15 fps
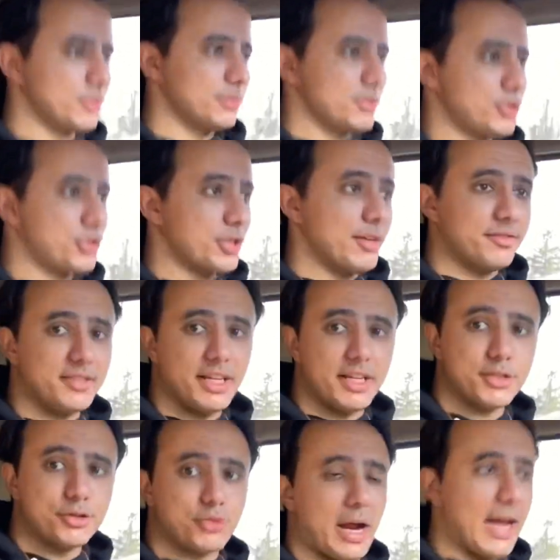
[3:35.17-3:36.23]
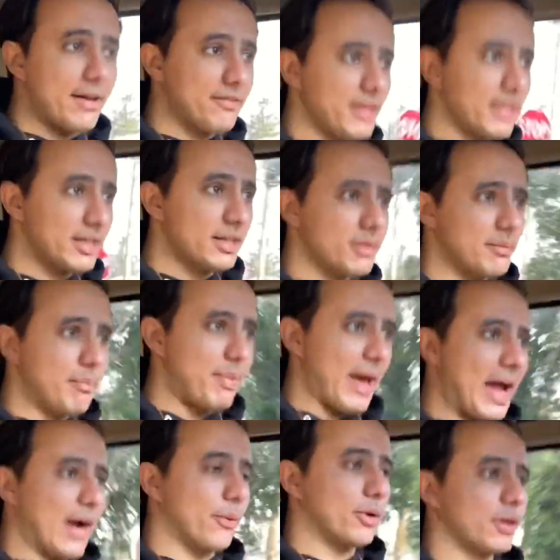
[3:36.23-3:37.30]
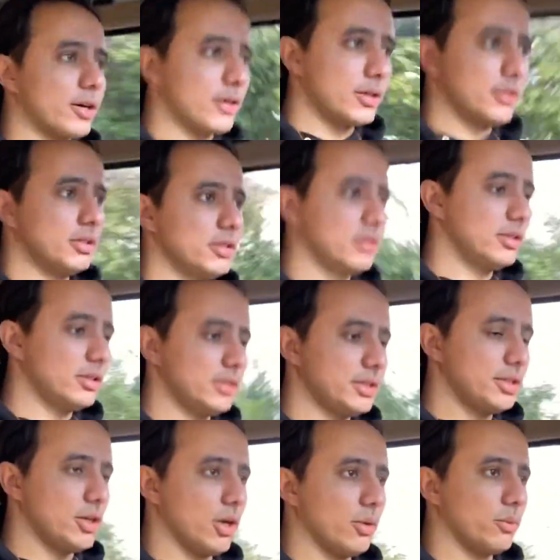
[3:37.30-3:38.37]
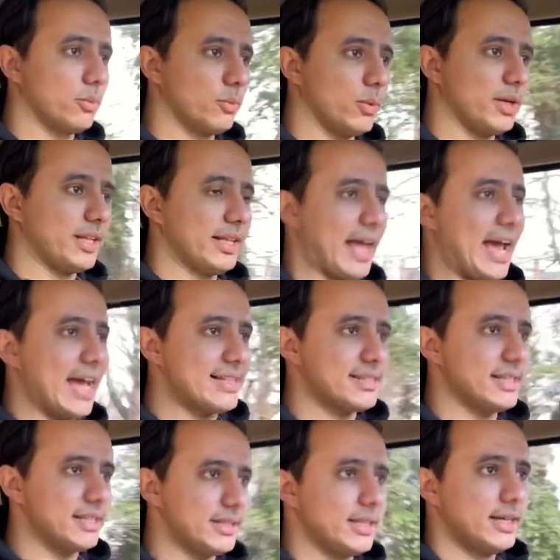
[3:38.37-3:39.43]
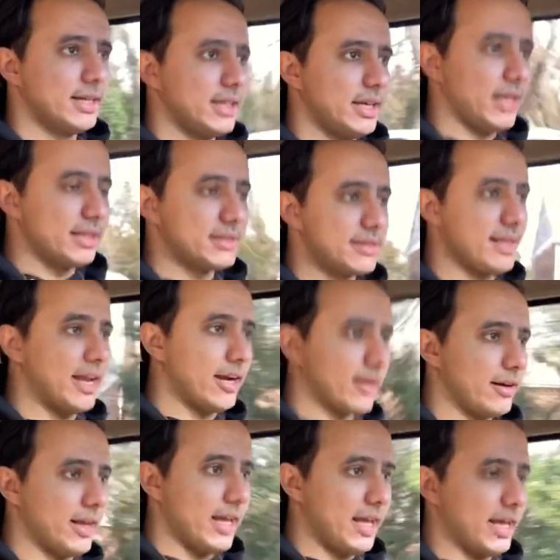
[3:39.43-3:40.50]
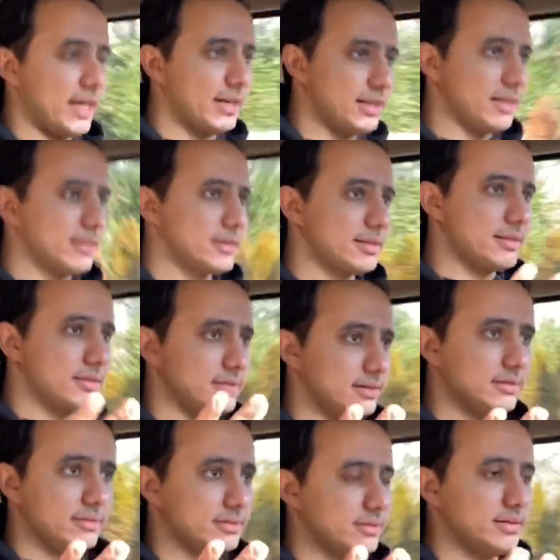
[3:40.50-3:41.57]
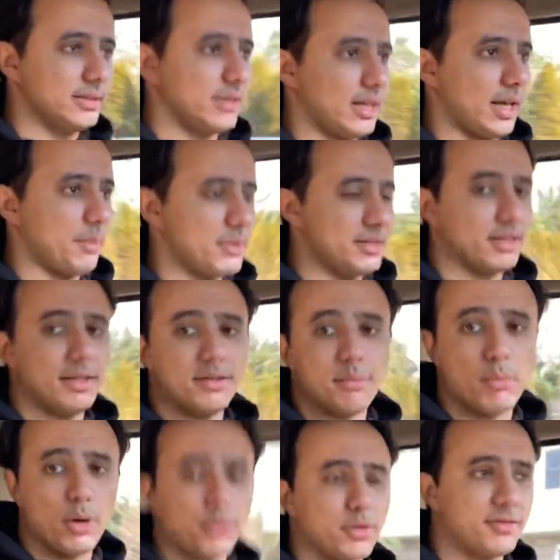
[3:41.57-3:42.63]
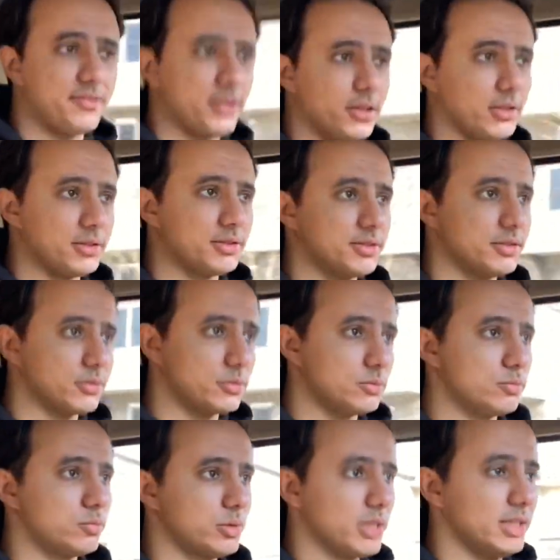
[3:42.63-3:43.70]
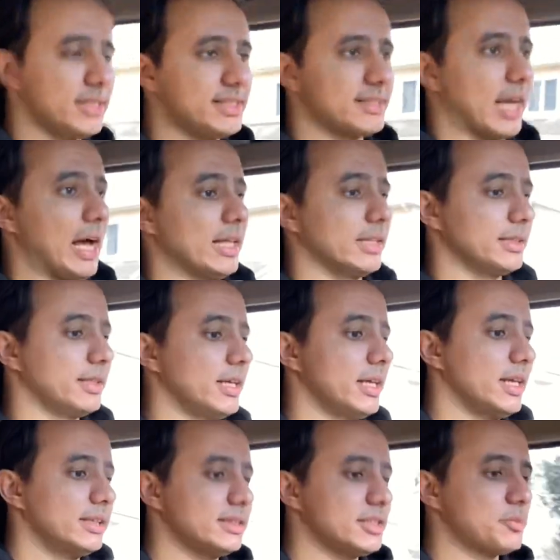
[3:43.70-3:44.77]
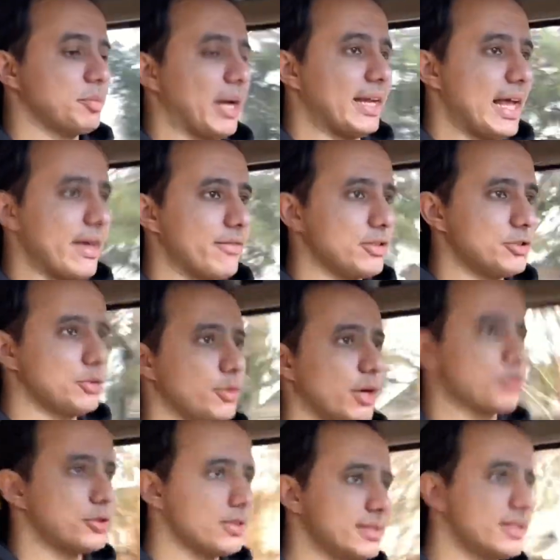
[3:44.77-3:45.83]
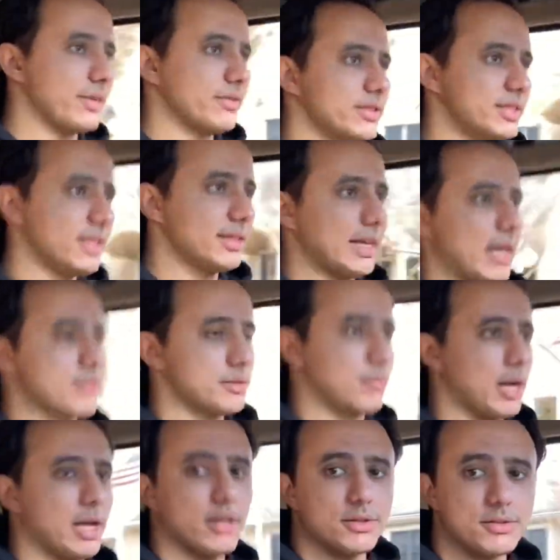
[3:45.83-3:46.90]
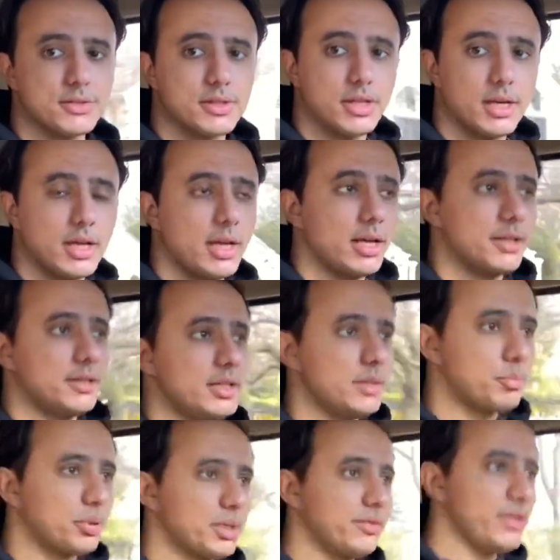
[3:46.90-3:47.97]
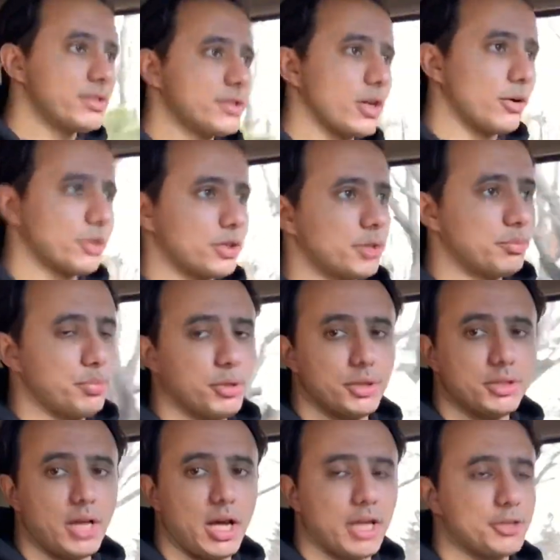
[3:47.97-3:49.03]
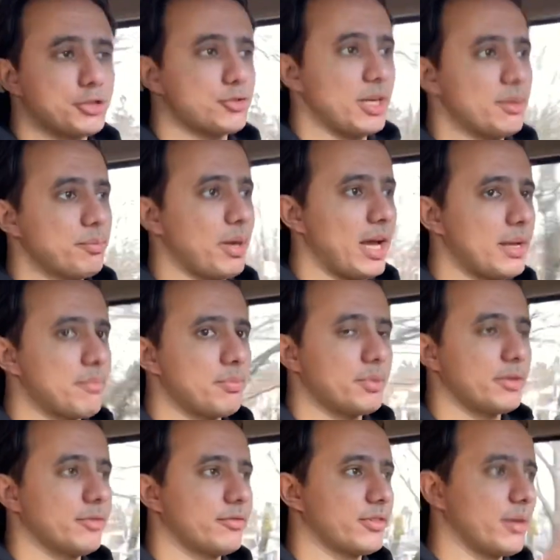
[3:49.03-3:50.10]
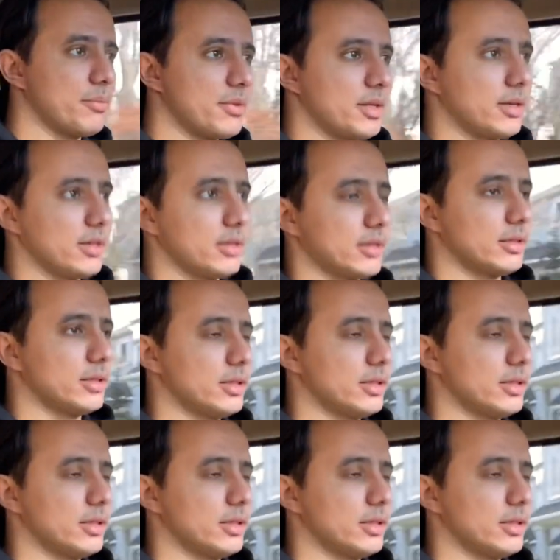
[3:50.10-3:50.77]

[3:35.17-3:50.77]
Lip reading: Shifting, driving, power, you know, when it has it, it's there, and I mean, the motor feels really solid, despite having 217,000 miles. The previous owner put a straight pipe from the